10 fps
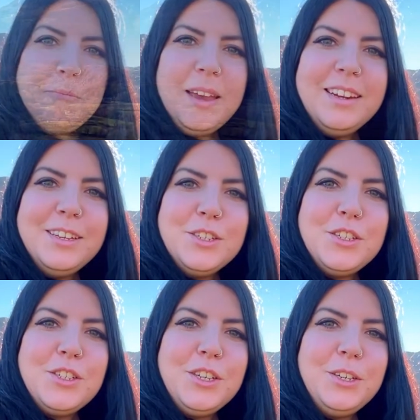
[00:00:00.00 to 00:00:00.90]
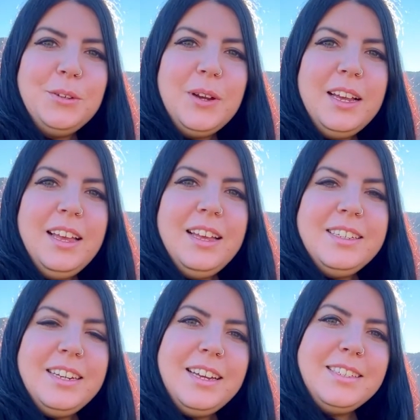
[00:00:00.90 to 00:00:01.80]
It to
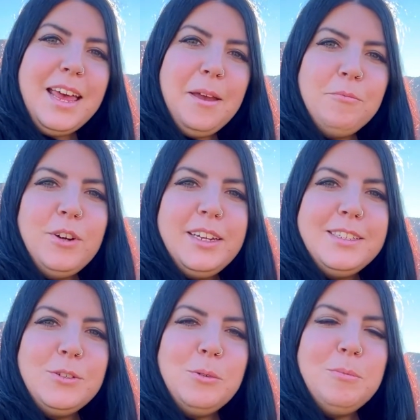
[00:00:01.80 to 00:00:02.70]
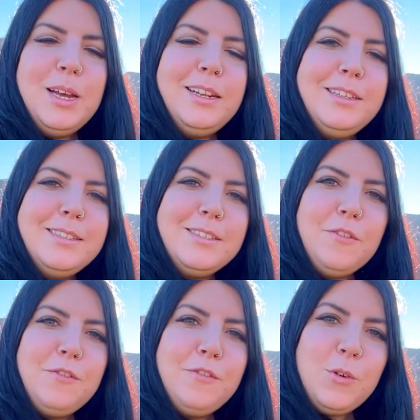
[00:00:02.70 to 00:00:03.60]
Dinas Emrys, or Merlin's
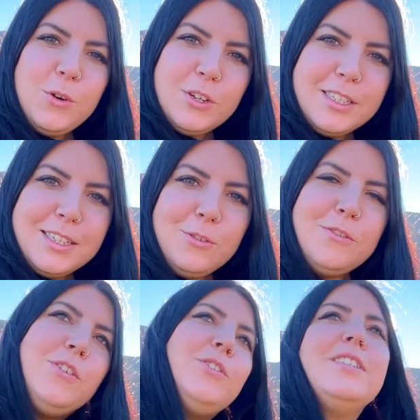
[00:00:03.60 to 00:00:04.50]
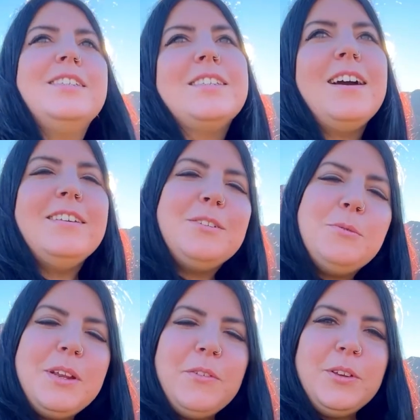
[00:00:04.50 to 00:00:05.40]
fort, or Vortigern's castle,
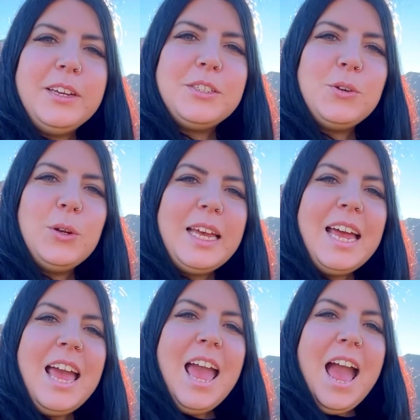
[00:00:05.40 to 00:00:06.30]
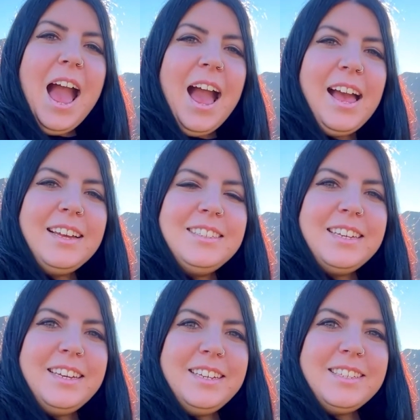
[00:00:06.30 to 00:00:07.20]
whatever you like to call it, and
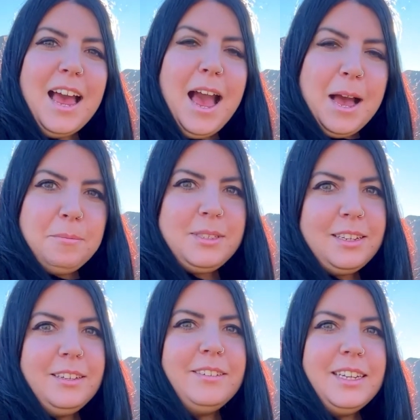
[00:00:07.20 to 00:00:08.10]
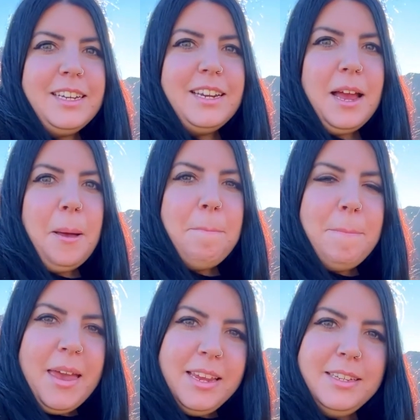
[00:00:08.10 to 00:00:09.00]
it is absolutely
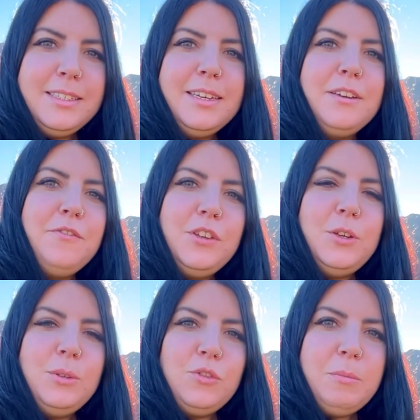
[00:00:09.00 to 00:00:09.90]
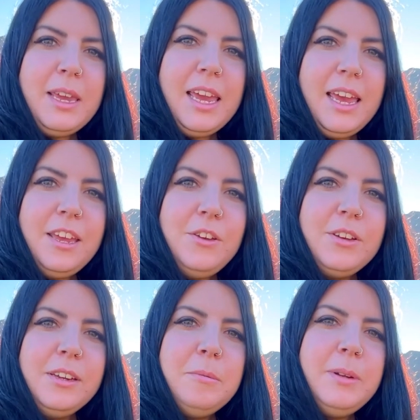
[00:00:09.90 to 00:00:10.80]
amazing views from here. You
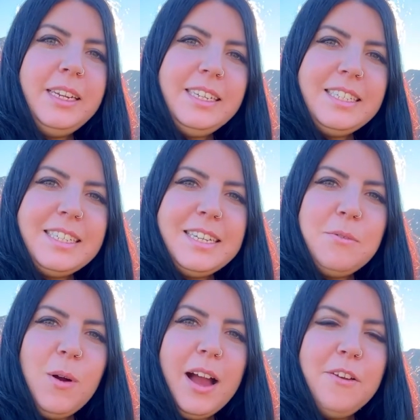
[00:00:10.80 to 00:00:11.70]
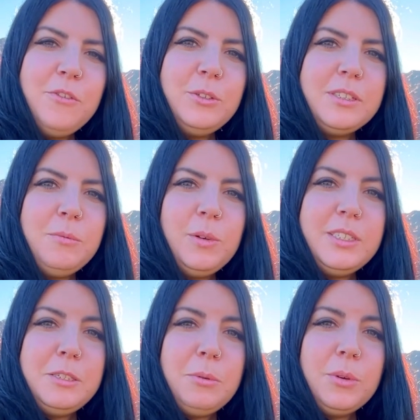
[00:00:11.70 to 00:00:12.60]
can completely see why Vortigern
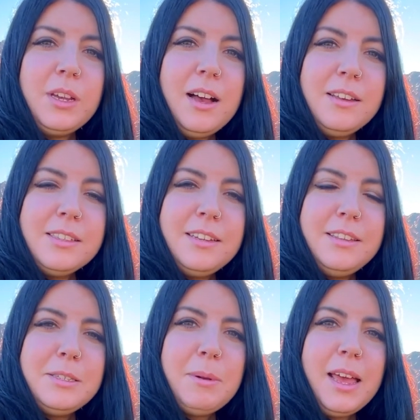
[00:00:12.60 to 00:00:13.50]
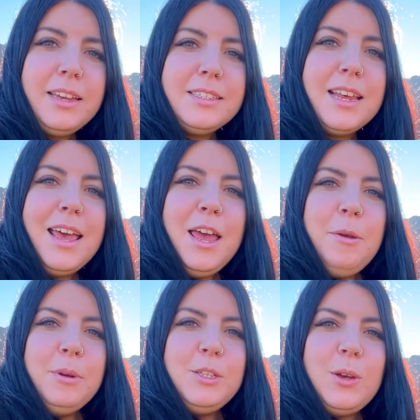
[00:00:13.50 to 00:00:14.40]
wanted to build a castle in this place,
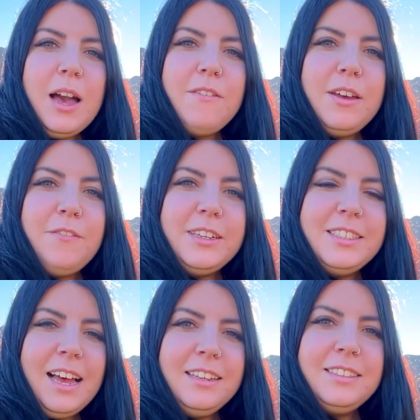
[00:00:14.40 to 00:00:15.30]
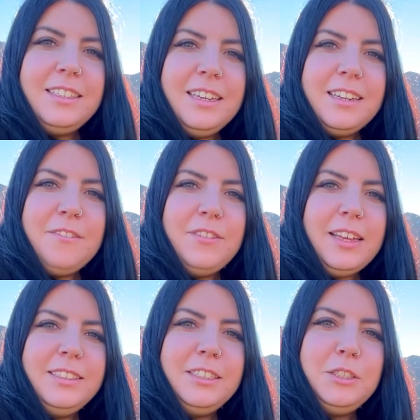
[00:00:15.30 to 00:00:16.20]
because you have a fantastic
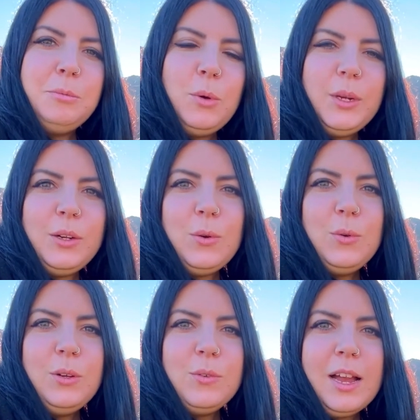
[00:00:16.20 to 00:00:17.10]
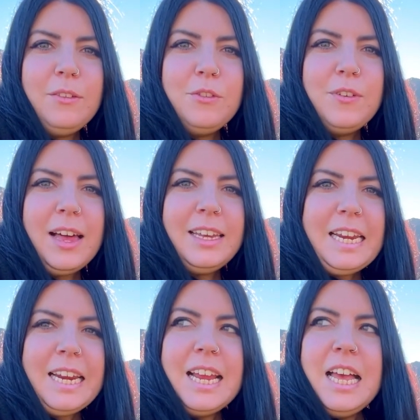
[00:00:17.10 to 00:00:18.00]
vantage point all around the
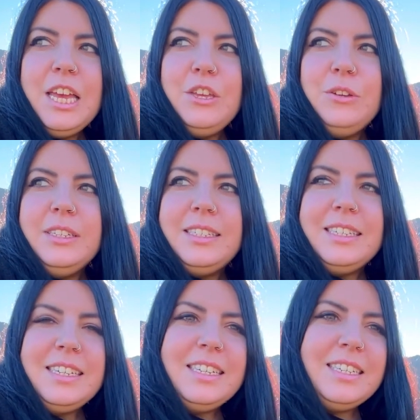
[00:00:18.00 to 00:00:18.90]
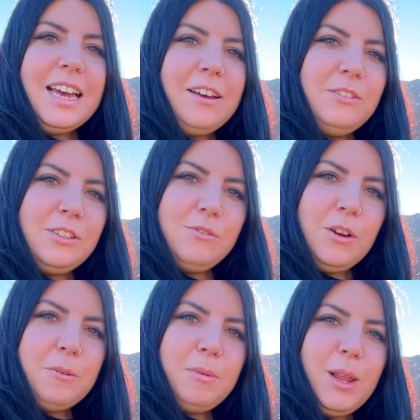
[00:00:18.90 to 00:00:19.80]
valley. You can see down to the
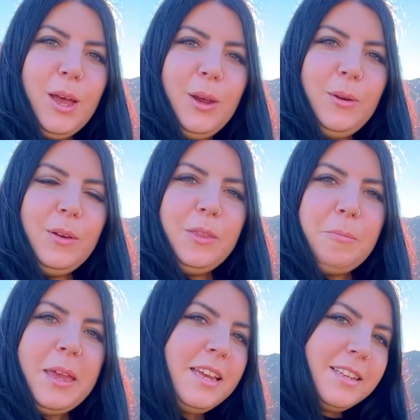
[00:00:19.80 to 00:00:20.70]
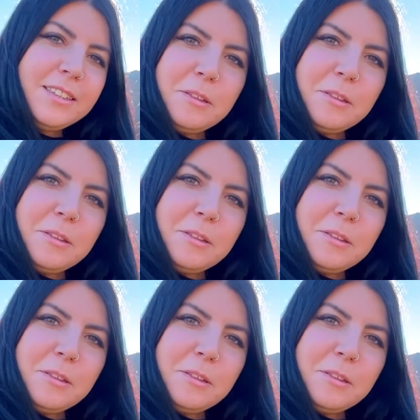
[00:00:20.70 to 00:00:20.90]
road below, the peaks of the